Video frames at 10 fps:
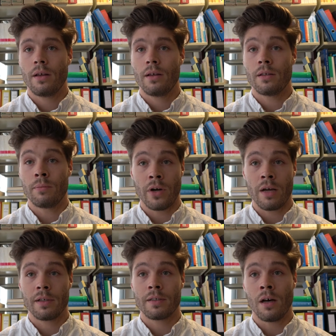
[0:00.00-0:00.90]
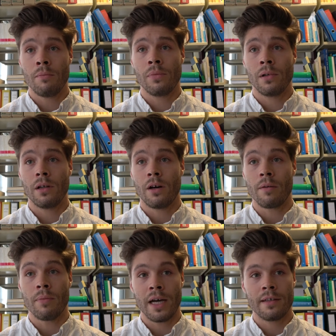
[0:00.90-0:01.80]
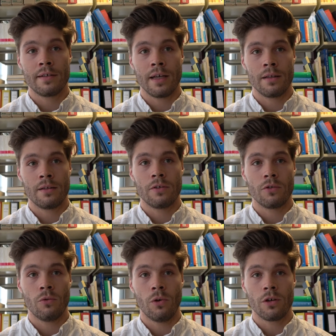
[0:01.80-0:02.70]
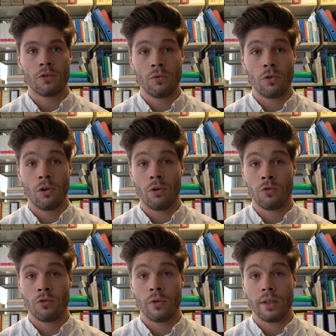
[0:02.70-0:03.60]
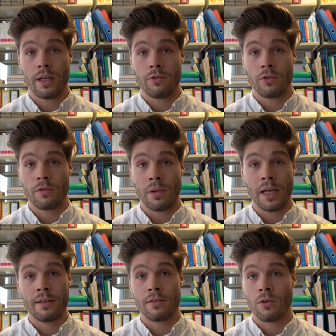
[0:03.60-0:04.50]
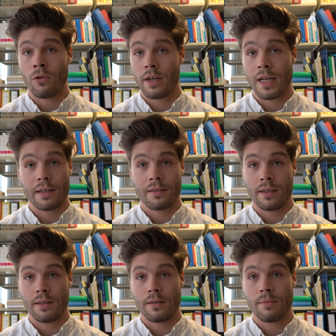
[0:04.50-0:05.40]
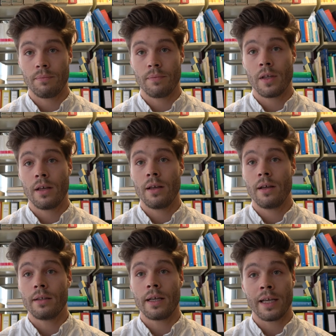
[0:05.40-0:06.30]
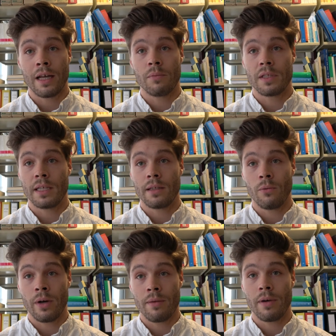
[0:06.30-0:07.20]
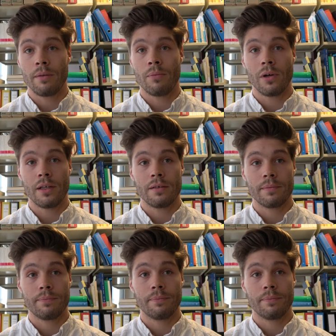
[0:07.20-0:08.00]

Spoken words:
The prime example are bystanders who are too close to a dangerous place or an accident. They can be sent away by the police.